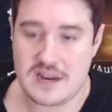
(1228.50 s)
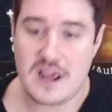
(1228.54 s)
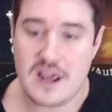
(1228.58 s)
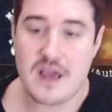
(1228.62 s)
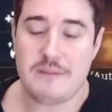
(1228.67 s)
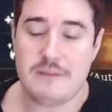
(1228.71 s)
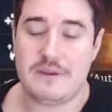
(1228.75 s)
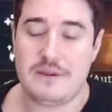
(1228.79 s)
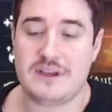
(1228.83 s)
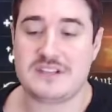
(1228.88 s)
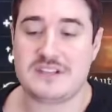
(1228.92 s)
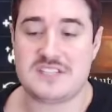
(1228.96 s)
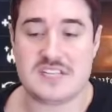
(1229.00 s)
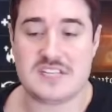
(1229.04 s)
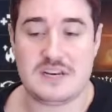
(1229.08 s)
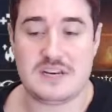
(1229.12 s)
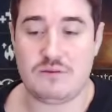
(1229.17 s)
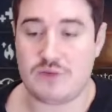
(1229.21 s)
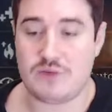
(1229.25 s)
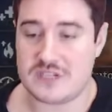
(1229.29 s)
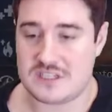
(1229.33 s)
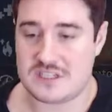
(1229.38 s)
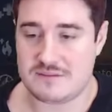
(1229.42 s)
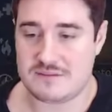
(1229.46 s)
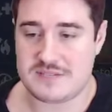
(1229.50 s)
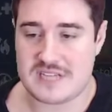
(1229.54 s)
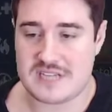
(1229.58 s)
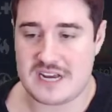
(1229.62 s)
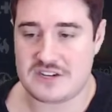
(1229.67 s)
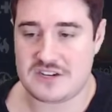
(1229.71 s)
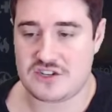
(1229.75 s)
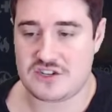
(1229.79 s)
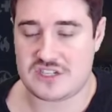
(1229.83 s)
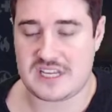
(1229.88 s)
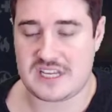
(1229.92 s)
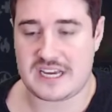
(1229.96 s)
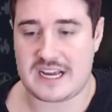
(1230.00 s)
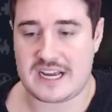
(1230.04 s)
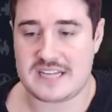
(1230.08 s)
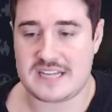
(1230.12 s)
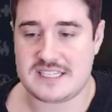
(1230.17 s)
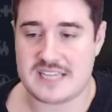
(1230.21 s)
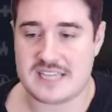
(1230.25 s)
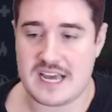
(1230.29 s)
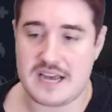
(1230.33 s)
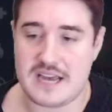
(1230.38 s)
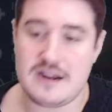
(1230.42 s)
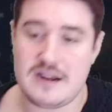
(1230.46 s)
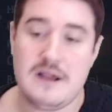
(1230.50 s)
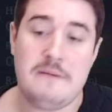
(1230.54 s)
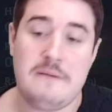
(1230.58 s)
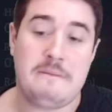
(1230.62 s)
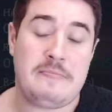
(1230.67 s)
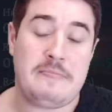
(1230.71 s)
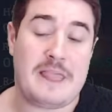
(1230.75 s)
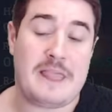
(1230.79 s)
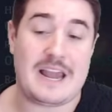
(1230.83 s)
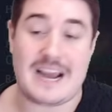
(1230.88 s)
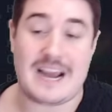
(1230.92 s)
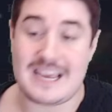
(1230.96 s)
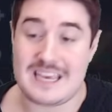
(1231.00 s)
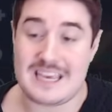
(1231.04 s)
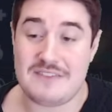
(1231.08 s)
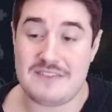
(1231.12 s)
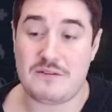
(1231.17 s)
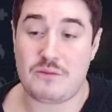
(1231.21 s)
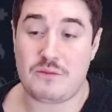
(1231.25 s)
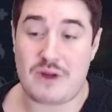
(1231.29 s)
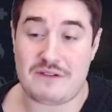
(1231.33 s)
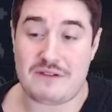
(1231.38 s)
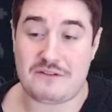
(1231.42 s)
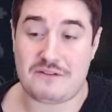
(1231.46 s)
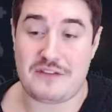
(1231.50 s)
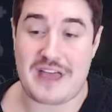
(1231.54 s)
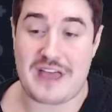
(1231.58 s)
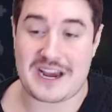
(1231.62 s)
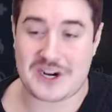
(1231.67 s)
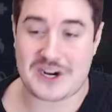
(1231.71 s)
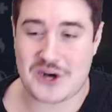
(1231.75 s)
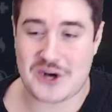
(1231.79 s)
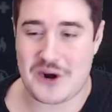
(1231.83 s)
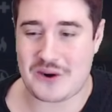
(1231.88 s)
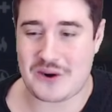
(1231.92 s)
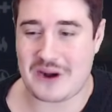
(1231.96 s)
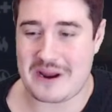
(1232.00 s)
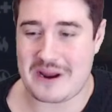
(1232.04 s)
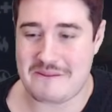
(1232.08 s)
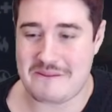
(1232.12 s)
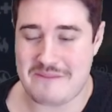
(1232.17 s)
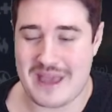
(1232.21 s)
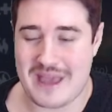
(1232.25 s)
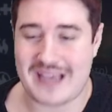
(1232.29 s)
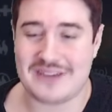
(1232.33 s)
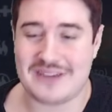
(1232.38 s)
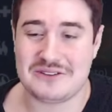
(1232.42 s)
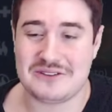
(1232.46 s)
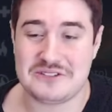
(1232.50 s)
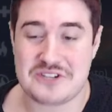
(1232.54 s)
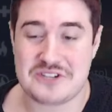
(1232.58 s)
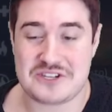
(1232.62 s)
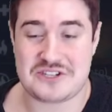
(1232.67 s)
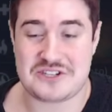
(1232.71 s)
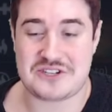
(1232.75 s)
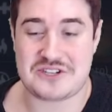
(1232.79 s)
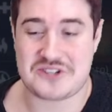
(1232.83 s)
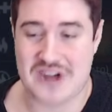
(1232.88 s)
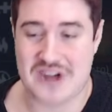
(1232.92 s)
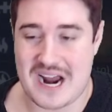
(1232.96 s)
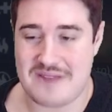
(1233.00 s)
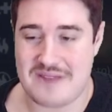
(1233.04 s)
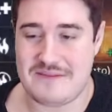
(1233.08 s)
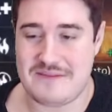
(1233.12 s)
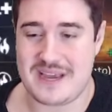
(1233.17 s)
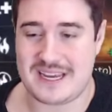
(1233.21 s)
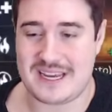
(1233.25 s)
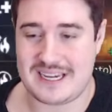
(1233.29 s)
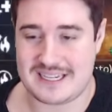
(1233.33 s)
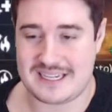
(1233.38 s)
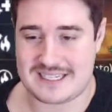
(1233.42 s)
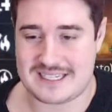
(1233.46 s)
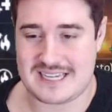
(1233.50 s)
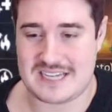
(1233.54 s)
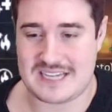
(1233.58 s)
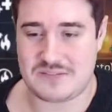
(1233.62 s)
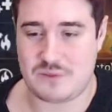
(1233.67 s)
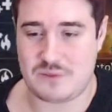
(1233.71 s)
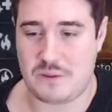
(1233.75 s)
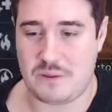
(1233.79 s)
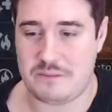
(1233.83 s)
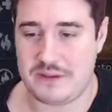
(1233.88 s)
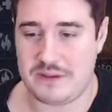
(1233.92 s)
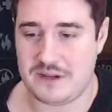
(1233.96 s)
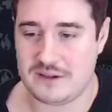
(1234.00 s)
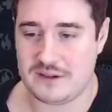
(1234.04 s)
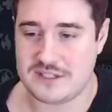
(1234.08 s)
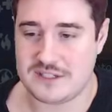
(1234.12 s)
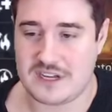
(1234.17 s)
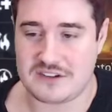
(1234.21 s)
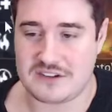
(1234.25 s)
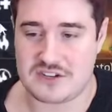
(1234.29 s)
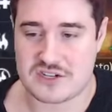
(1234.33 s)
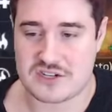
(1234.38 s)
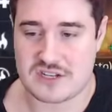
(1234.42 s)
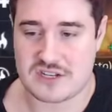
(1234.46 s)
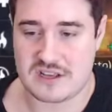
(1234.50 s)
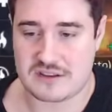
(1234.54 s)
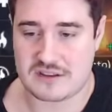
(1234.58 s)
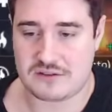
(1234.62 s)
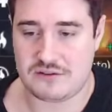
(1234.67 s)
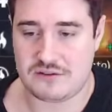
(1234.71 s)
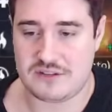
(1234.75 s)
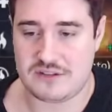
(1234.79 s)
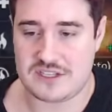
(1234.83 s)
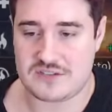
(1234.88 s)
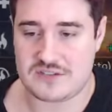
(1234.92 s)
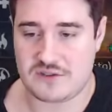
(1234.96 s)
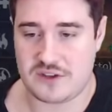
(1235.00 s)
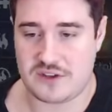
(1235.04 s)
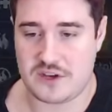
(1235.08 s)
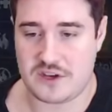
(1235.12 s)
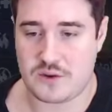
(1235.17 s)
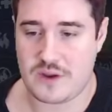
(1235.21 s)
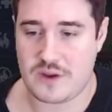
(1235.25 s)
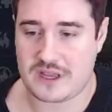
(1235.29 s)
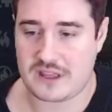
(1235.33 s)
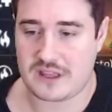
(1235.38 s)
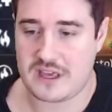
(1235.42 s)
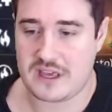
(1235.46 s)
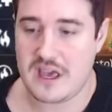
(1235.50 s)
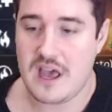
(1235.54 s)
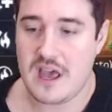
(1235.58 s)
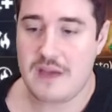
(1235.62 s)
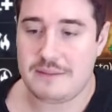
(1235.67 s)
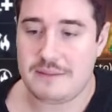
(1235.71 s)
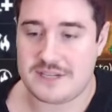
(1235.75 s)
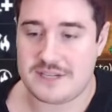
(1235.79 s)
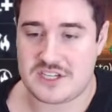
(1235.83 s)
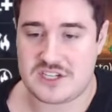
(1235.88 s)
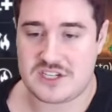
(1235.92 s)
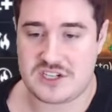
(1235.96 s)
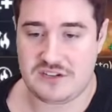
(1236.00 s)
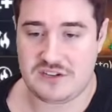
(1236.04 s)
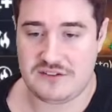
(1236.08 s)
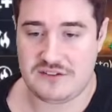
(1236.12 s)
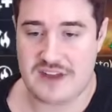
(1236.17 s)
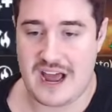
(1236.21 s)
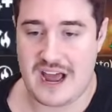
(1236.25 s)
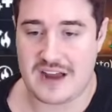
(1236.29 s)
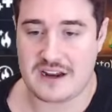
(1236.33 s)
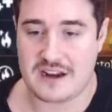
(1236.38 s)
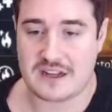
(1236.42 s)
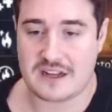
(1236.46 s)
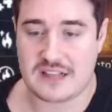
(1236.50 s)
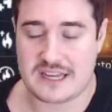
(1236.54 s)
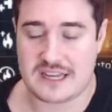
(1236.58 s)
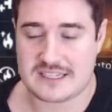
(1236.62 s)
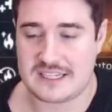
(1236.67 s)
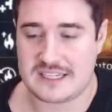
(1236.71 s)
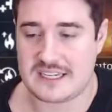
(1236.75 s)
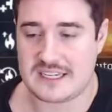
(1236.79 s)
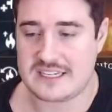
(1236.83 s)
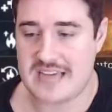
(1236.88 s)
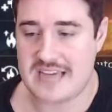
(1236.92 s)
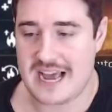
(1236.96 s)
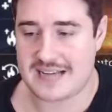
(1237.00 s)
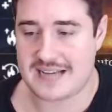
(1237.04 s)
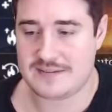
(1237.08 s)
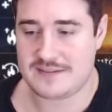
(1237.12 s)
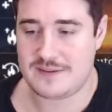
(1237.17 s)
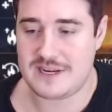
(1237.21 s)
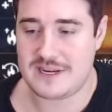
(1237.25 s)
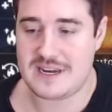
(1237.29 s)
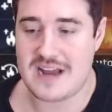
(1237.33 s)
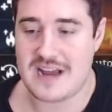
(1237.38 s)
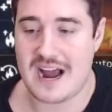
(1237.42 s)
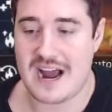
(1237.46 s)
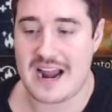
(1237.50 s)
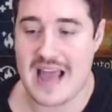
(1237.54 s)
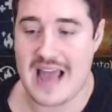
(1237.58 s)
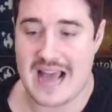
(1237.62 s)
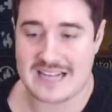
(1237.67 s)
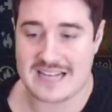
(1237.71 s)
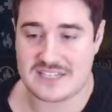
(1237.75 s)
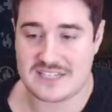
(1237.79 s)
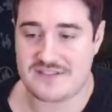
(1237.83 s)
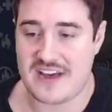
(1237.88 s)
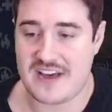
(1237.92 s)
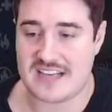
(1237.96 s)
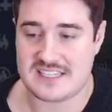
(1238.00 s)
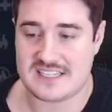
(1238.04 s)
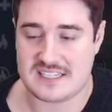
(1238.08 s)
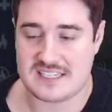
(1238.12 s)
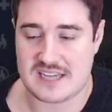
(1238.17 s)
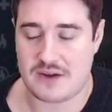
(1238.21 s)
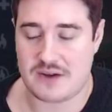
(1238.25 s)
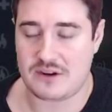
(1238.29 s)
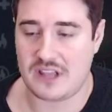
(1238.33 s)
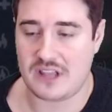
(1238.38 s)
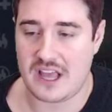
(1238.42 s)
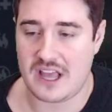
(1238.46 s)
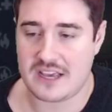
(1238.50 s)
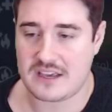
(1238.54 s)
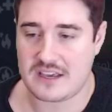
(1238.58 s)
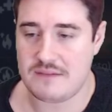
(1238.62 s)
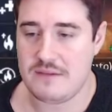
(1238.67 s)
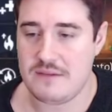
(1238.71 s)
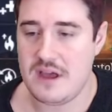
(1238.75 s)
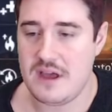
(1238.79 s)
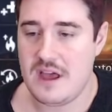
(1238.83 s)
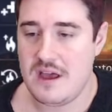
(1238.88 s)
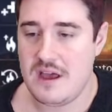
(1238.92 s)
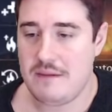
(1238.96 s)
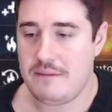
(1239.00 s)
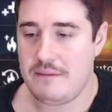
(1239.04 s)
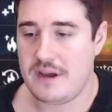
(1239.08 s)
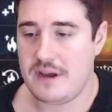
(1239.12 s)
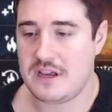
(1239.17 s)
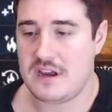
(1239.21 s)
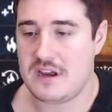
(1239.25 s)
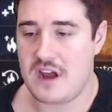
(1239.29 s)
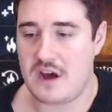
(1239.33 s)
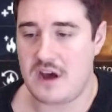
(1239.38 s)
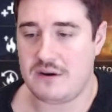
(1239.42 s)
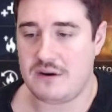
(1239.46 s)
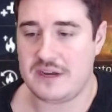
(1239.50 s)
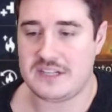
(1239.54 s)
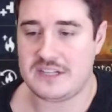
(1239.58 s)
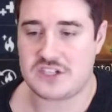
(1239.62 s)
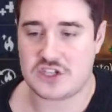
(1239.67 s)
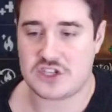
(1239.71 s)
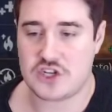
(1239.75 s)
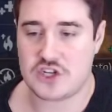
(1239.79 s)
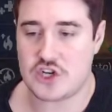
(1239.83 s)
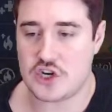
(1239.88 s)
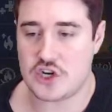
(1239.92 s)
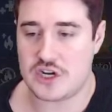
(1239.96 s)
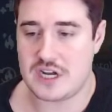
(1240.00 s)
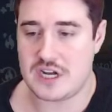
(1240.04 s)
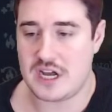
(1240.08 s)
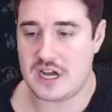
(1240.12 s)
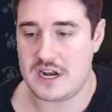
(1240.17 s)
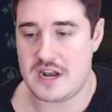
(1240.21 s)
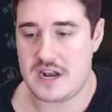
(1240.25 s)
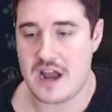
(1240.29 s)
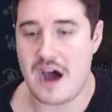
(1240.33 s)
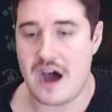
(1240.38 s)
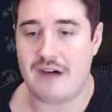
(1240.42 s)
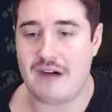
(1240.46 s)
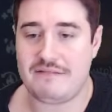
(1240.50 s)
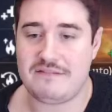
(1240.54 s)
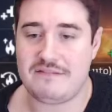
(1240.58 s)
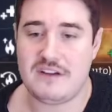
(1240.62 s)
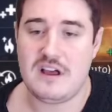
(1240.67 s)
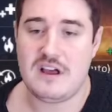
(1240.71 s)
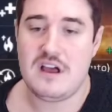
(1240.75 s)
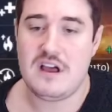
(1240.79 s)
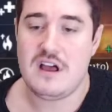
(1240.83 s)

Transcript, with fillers: But you can see Wisdom set, just like I said and I even went for that crit rate bangle just to try to make an accessible build. I'll just click through these really quickly, but still not neglecting attack speed, not as fast as I would like him, but you know, it's good enough.